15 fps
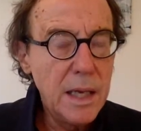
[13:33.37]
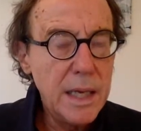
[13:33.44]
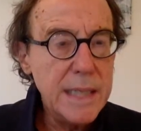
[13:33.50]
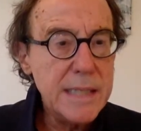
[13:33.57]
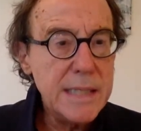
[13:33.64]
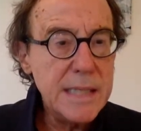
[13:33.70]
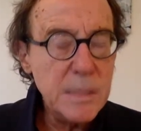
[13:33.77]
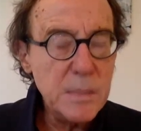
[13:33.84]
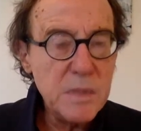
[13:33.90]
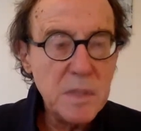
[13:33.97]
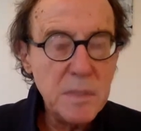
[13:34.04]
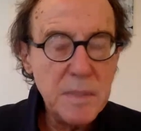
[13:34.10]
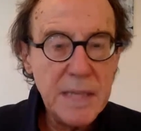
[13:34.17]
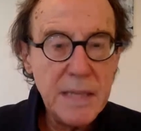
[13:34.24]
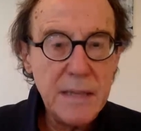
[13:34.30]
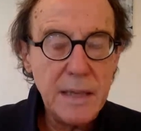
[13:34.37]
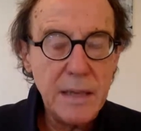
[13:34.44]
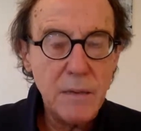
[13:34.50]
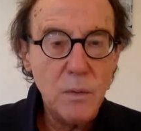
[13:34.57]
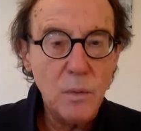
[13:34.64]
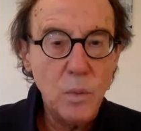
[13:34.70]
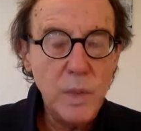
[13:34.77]
it seems to me
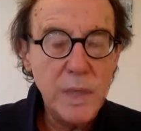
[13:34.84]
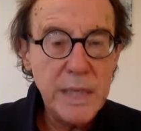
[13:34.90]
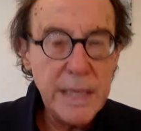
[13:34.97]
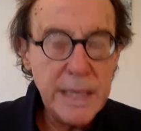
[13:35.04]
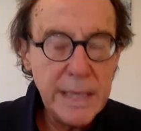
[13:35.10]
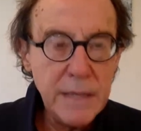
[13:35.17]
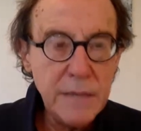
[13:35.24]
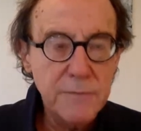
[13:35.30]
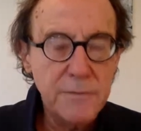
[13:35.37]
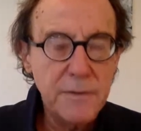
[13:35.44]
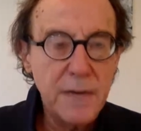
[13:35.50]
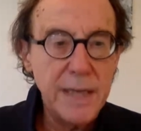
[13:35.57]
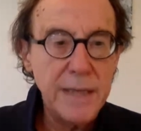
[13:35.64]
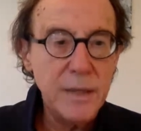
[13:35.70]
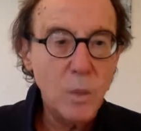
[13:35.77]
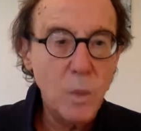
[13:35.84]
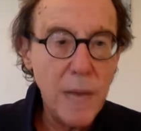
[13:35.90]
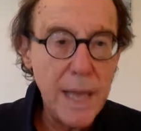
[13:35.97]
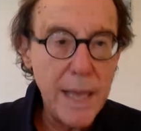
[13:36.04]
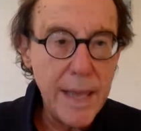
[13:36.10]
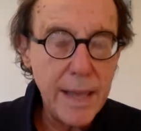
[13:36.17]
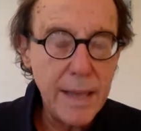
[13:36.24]
that we need to find a
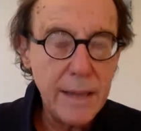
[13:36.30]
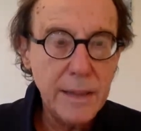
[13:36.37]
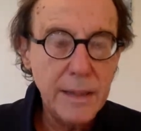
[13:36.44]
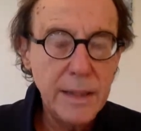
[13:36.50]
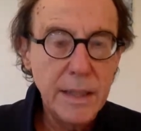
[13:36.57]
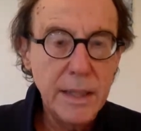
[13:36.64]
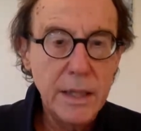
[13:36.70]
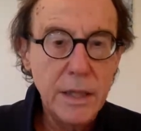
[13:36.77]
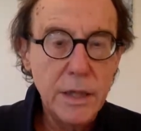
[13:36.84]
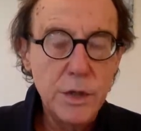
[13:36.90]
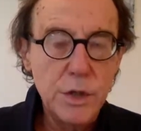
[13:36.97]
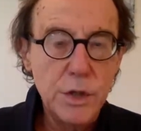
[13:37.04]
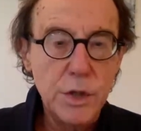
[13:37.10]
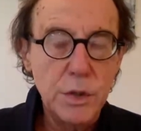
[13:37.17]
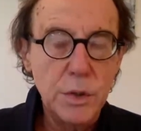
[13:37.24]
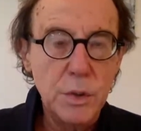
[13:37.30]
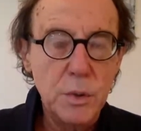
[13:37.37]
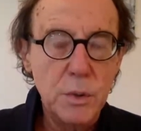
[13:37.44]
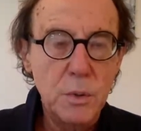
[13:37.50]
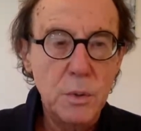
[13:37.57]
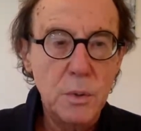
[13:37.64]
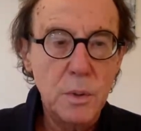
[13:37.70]
way
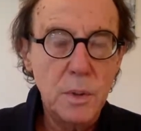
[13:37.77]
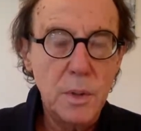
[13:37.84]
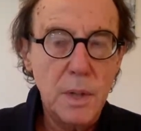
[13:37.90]
to